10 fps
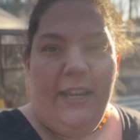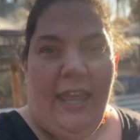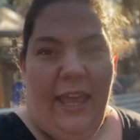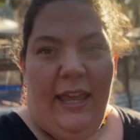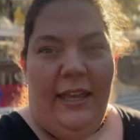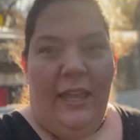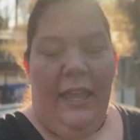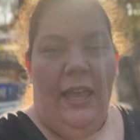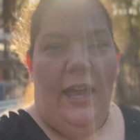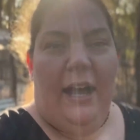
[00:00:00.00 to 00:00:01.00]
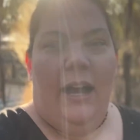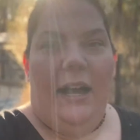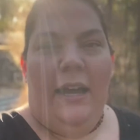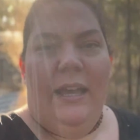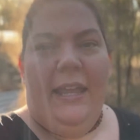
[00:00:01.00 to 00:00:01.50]
Care.
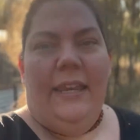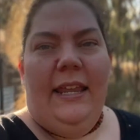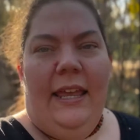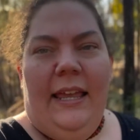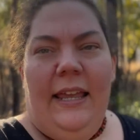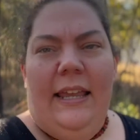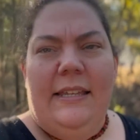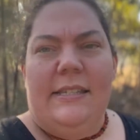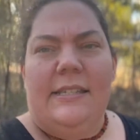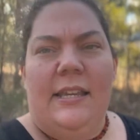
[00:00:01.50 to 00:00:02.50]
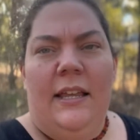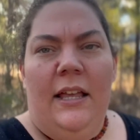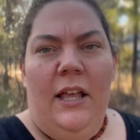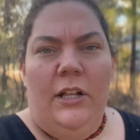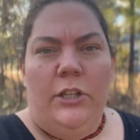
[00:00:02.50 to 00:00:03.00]
It is
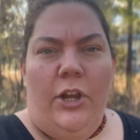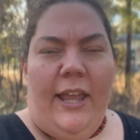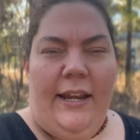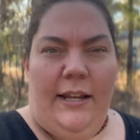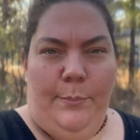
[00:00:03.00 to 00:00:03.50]
located in